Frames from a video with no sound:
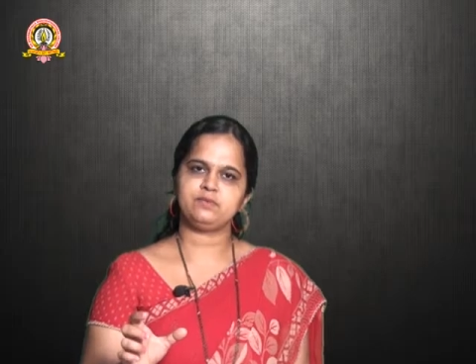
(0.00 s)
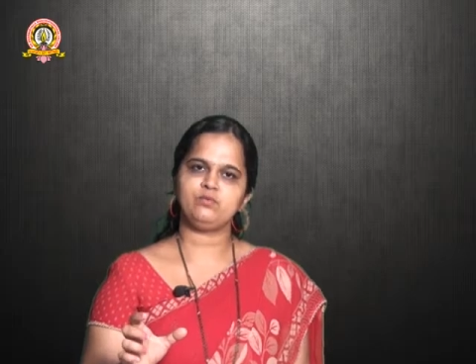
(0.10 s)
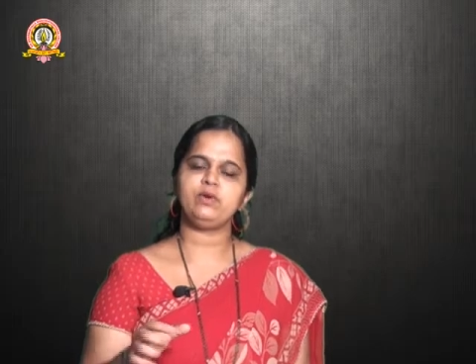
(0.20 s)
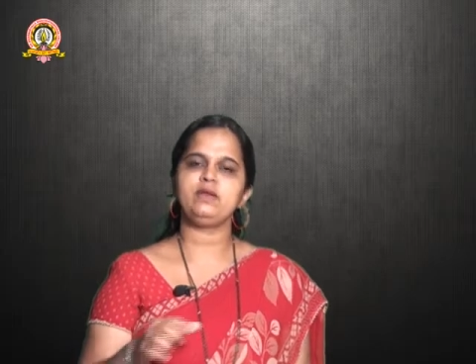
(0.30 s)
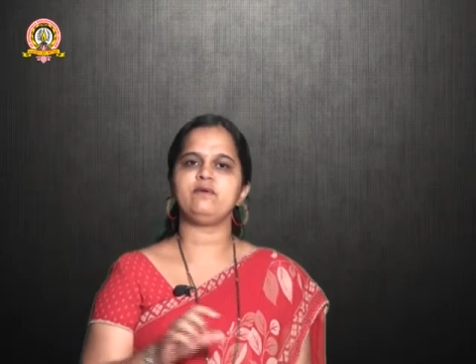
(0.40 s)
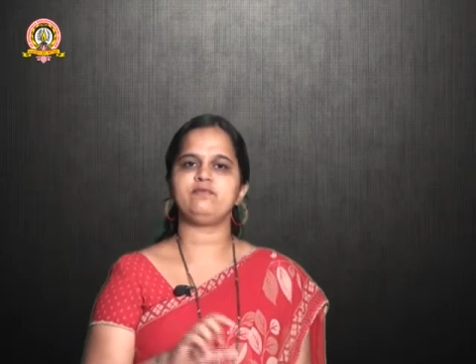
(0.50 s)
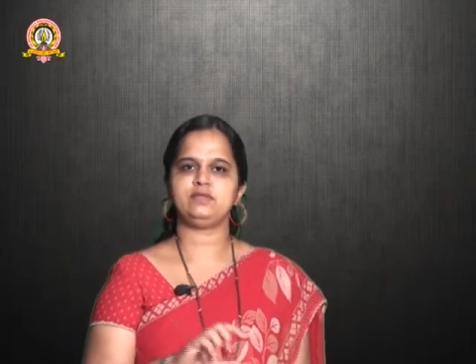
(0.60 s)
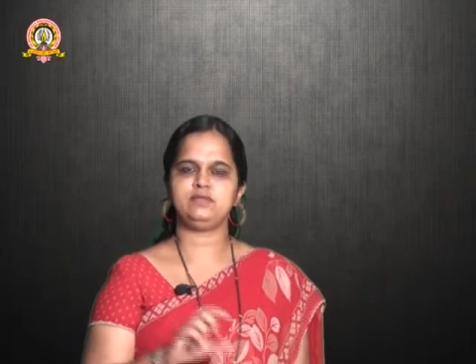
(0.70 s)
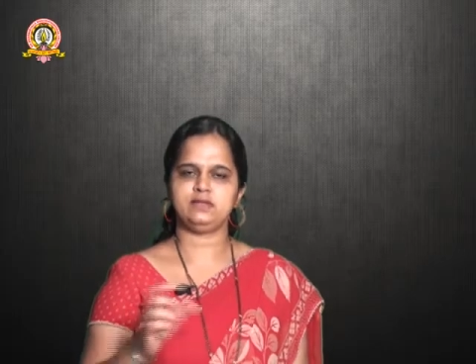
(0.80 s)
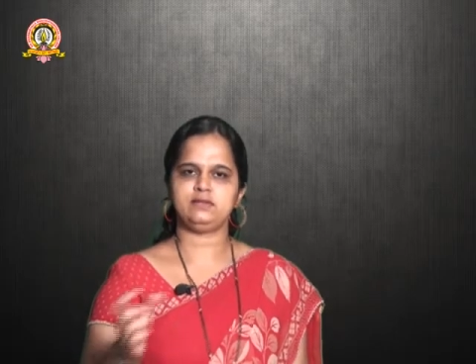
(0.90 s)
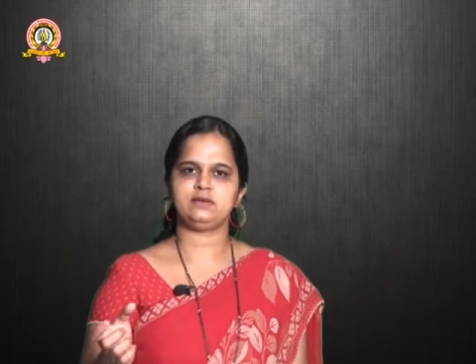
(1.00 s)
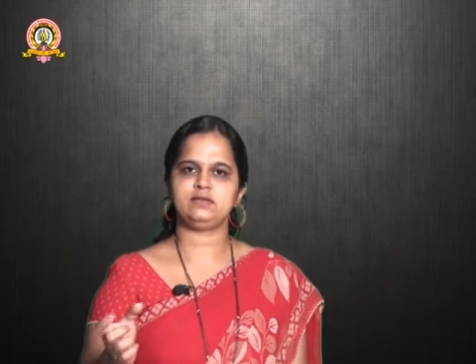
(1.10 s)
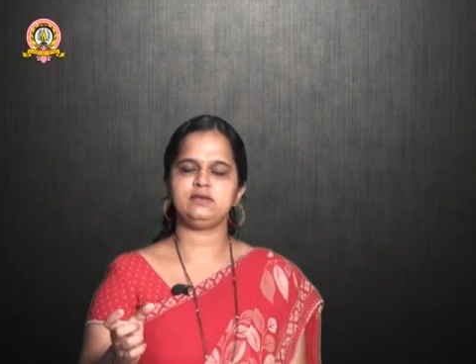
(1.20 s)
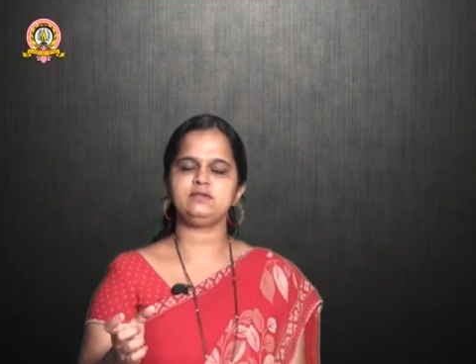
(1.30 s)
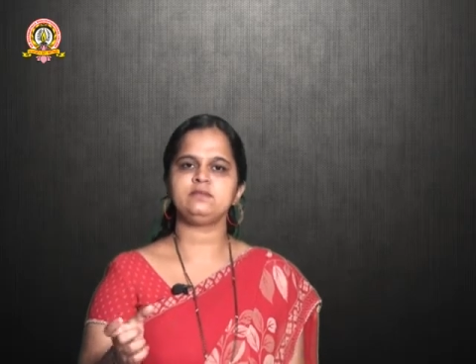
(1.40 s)
one after the other.
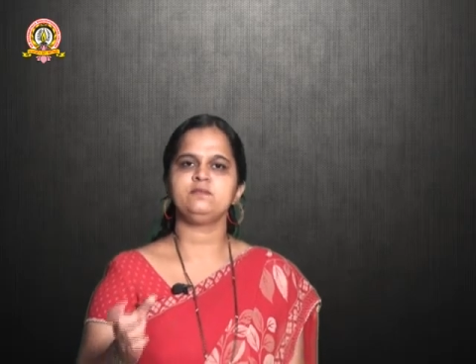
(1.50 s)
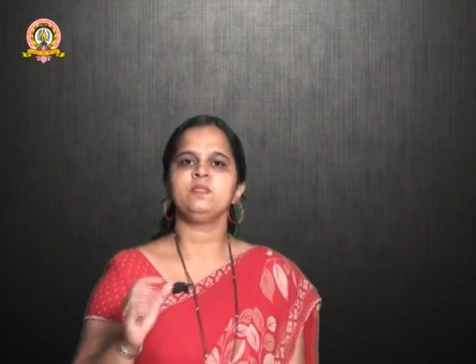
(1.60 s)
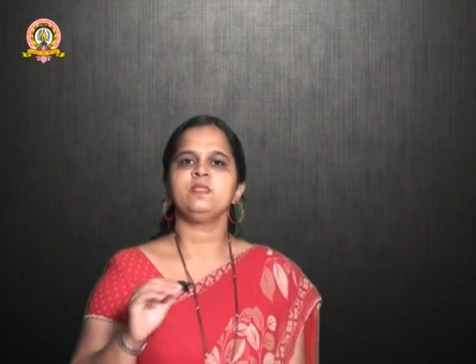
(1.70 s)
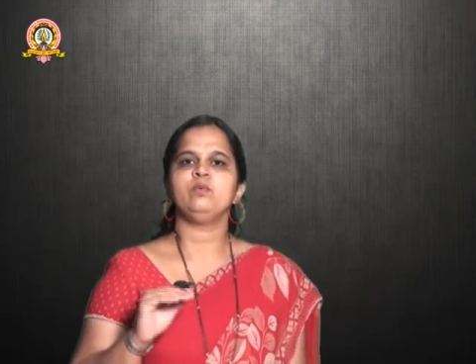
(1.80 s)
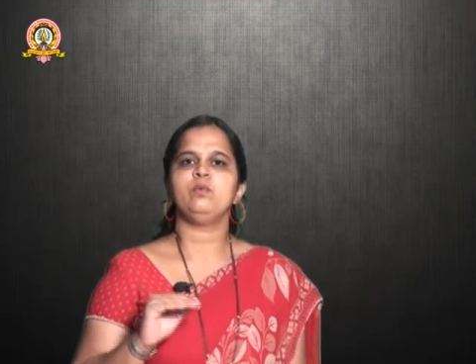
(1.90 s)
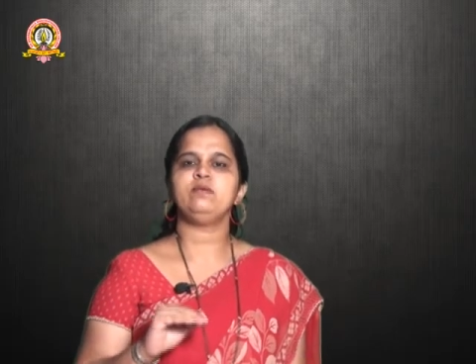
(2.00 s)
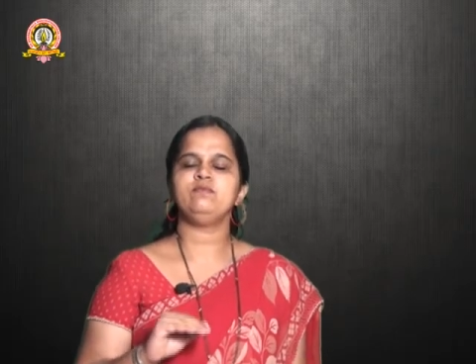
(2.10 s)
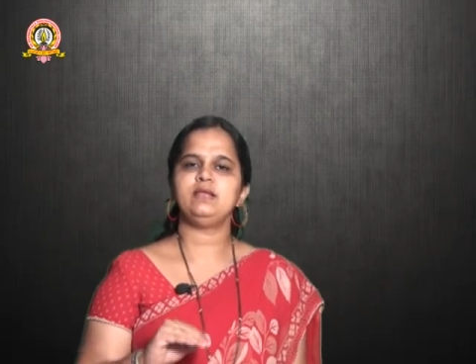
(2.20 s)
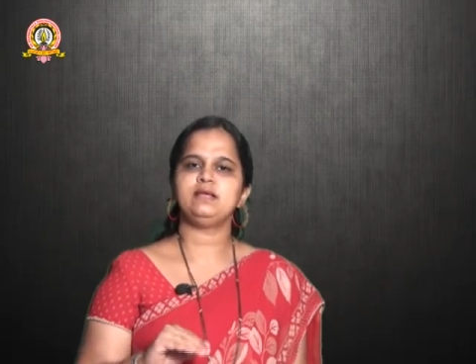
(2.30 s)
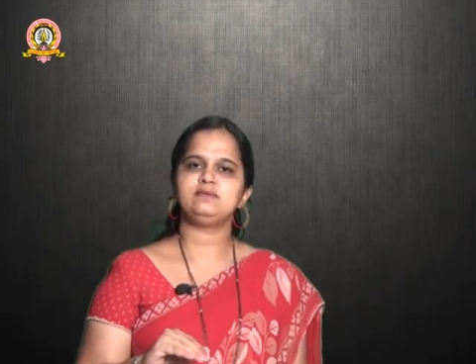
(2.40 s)
That is, one will